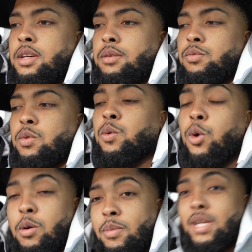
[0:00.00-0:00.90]

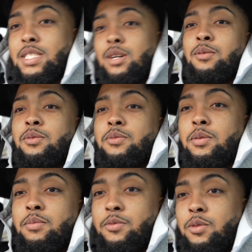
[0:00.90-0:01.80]
reward myself
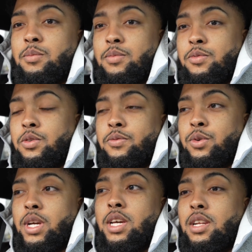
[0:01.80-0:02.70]
for
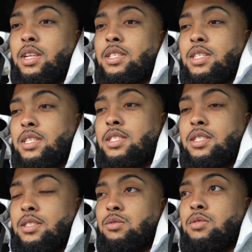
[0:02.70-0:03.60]
getting to
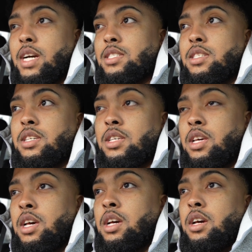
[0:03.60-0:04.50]
219
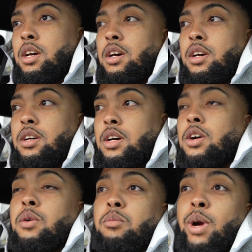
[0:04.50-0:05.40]

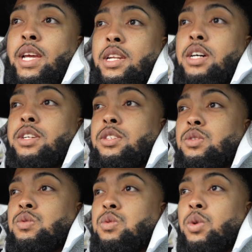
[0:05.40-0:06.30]
or breaking under
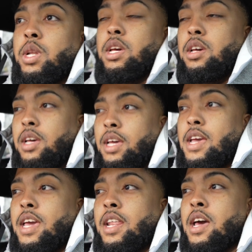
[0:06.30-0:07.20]
220,
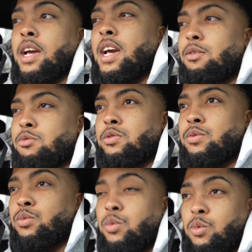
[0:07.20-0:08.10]
and I kind of
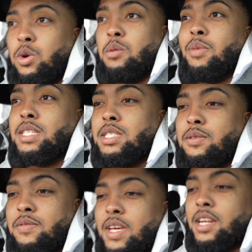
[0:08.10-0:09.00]
rewarded
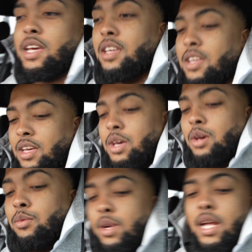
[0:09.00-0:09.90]
myself that day
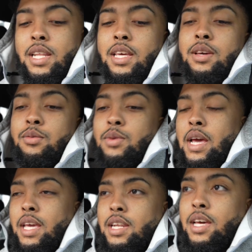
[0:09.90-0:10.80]
when I
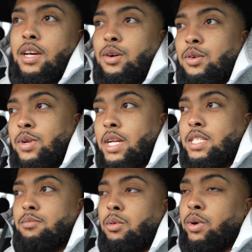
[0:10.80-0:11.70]
hit that goal, when I
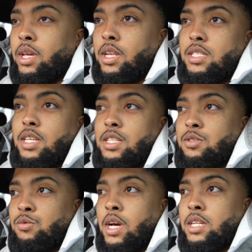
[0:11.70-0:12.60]
checked my weight and it said
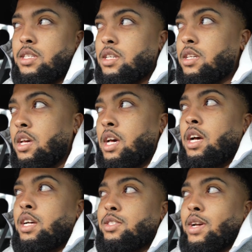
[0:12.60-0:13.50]
219.
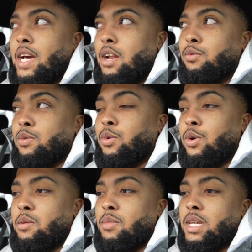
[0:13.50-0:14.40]
So I kind of
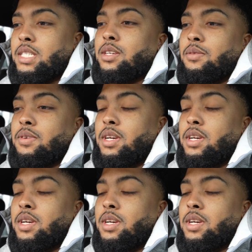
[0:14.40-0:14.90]
rewarded myself,